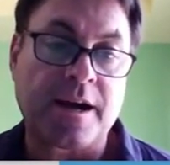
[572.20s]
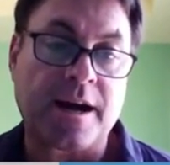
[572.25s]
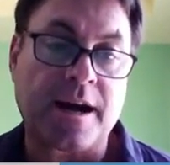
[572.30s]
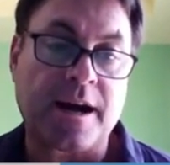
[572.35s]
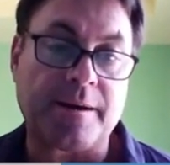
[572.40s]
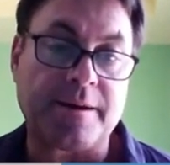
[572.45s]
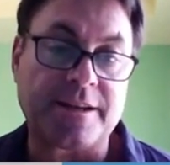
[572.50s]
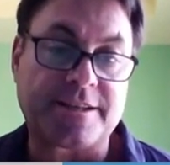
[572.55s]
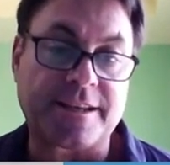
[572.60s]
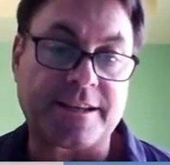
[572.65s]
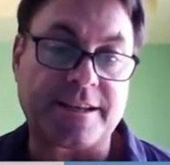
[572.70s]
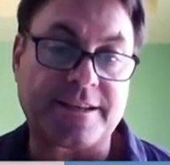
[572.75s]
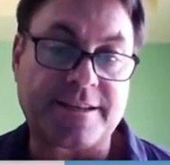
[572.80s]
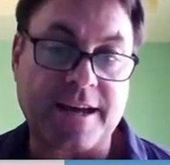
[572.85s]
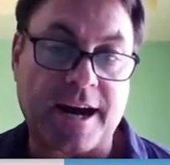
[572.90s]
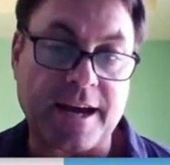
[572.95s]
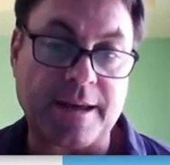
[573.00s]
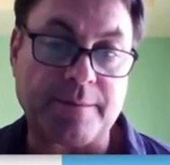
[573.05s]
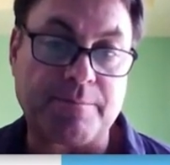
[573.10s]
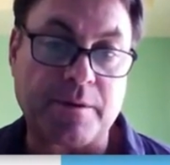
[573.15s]
Uh, it's a
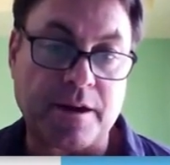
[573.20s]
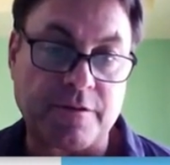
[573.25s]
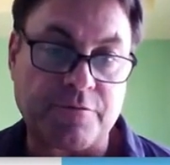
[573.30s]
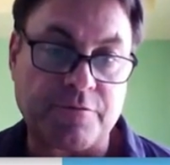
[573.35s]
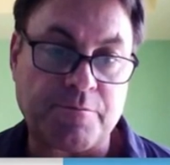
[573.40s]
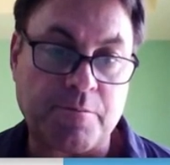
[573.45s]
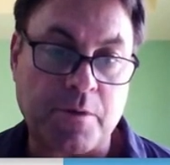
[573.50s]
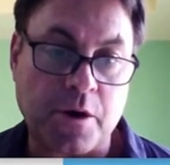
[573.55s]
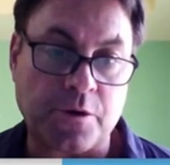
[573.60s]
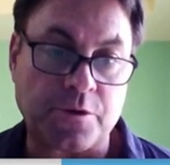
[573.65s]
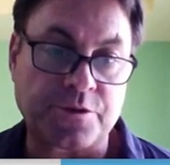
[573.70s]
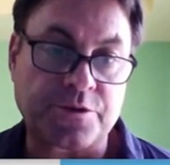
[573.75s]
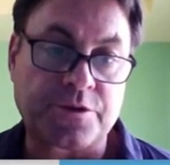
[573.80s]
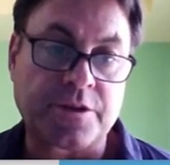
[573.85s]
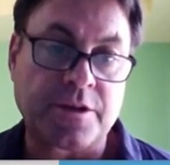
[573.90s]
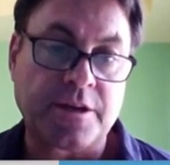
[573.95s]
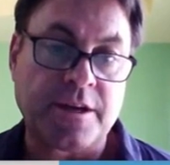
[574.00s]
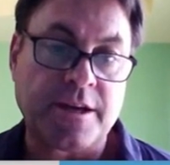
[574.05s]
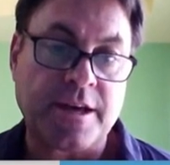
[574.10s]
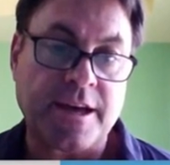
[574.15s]
type of
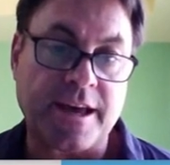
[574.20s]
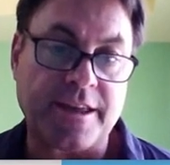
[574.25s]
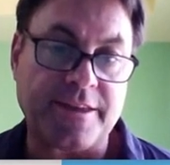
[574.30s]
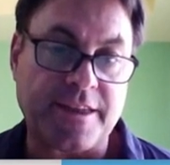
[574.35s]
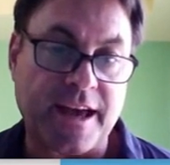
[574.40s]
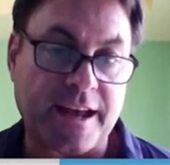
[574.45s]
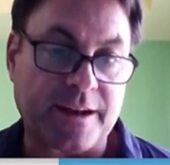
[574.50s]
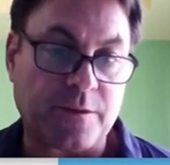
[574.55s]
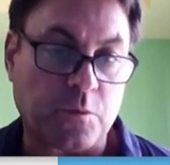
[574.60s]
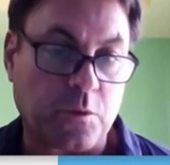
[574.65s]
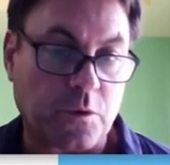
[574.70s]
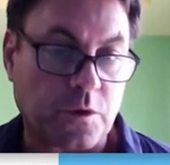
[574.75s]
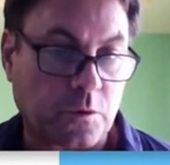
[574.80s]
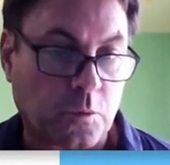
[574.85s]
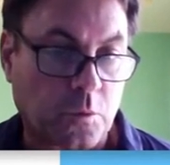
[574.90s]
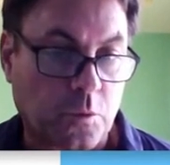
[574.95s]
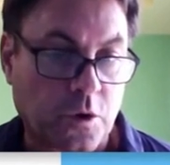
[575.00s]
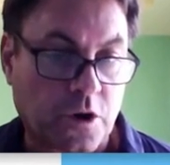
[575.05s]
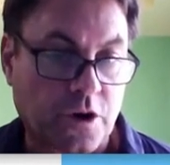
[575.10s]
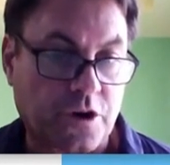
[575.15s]
post, and that will
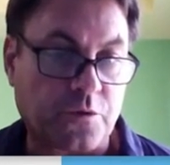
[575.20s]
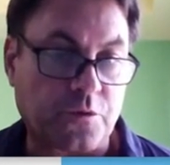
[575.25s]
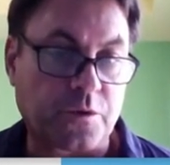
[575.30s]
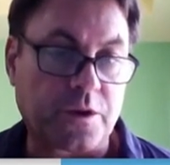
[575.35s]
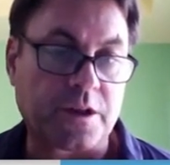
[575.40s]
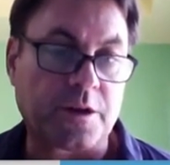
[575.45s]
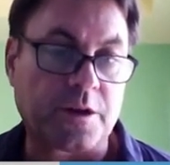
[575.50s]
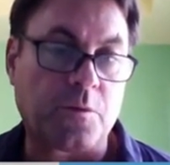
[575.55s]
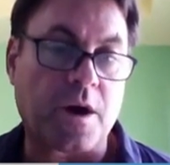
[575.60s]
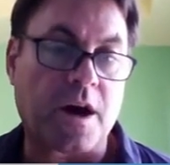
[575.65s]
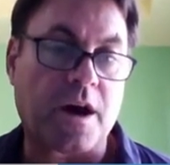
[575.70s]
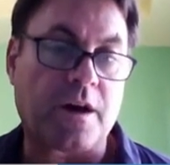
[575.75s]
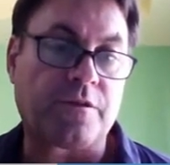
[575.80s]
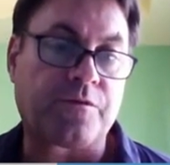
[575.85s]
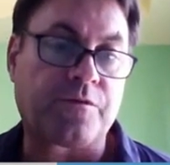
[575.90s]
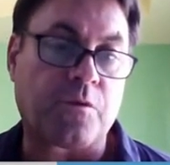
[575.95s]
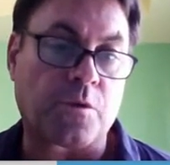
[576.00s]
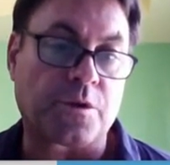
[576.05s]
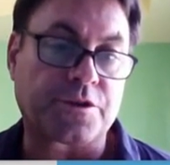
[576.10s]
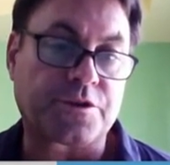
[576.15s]
work really well
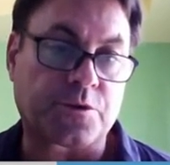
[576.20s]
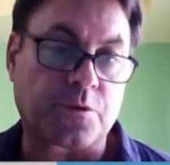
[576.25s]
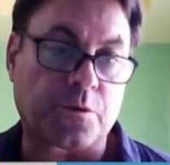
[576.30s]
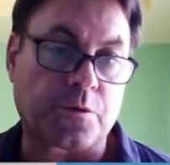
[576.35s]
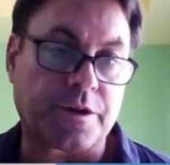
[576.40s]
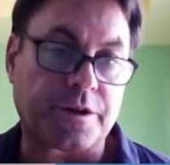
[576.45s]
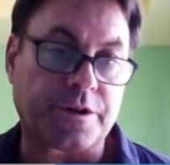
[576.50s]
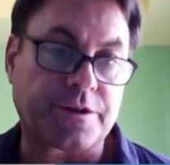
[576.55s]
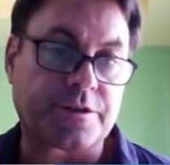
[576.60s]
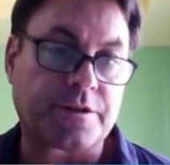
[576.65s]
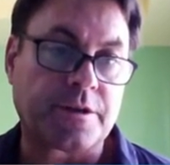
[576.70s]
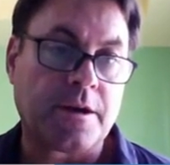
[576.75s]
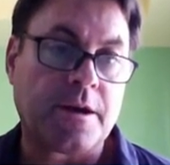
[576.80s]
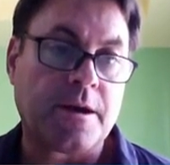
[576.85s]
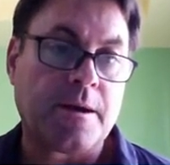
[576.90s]
for stories.